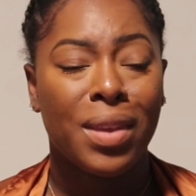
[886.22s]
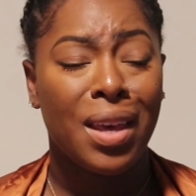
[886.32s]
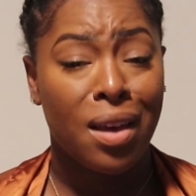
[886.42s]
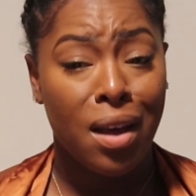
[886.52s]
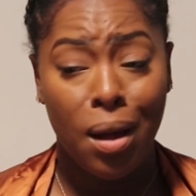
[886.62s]

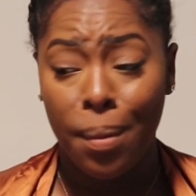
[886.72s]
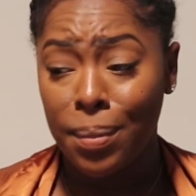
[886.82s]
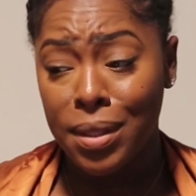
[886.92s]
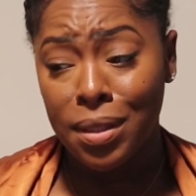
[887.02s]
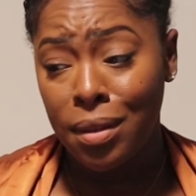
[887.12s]
It
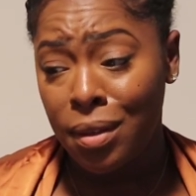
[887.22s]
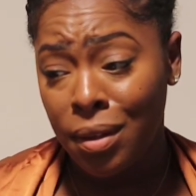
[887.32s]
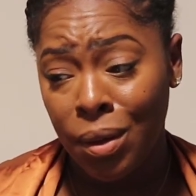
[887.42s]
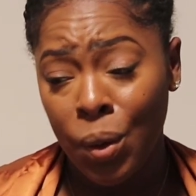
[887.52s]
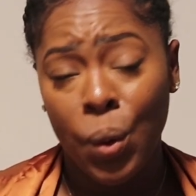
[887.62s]
comes
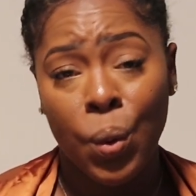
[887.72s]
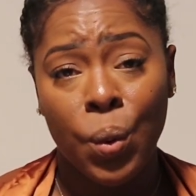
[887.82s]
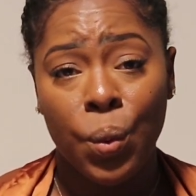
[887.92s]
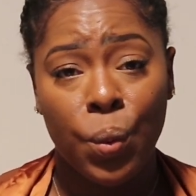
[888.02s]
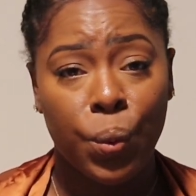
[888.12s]

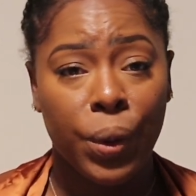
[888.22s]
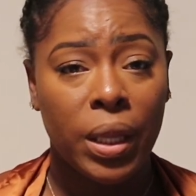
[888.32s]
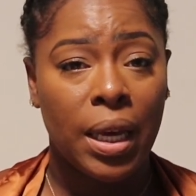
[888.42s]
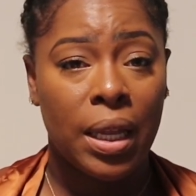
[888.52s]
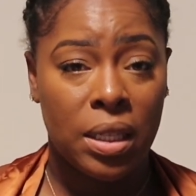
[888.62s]

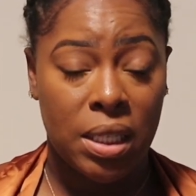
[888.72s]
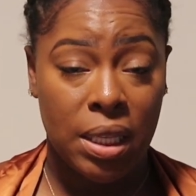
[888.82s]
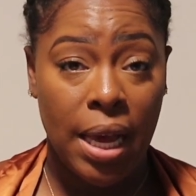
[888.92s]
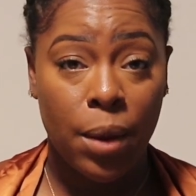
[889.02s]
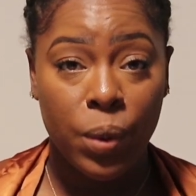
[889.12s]
really, it's
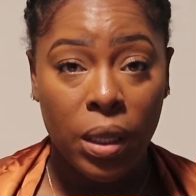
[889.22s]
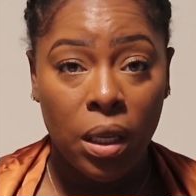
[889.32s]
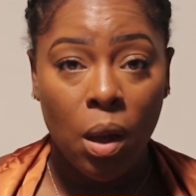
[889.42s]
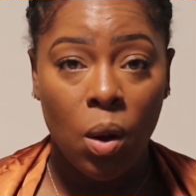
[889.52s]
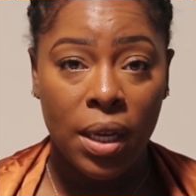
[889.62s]
like really
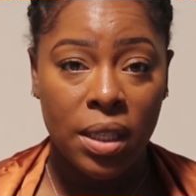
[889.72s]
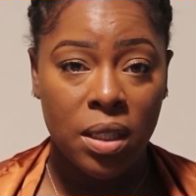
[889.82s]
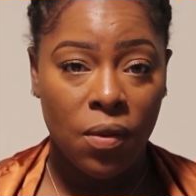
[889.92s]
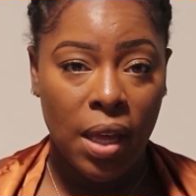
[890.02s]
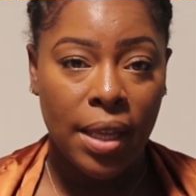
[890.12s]
long
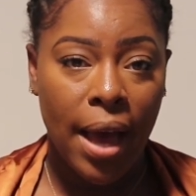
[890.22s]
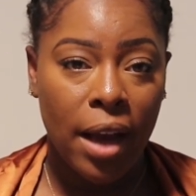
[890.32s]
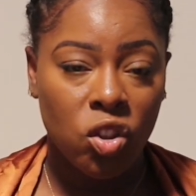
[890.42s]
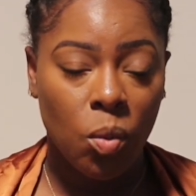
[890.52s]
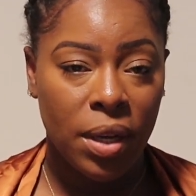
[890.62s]
itself, like the
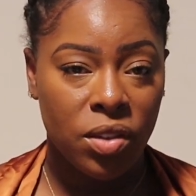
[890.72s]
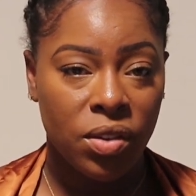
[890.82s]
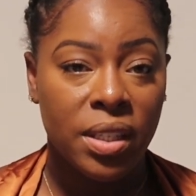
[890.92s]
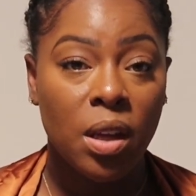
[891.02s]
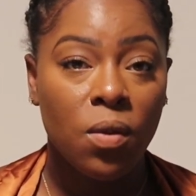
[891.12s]
actual blazer
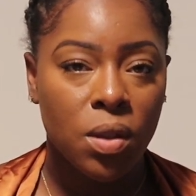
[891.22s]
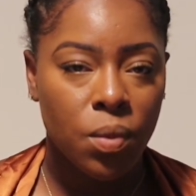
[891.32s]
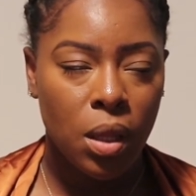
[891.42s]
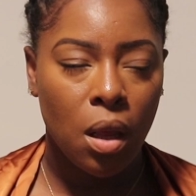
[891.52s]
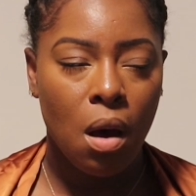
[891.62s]
itself is
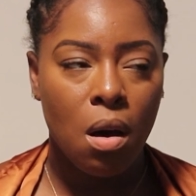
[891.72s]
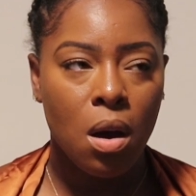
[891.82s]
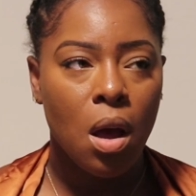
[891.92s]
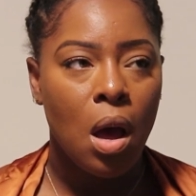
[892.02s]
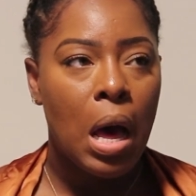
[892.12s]
really long.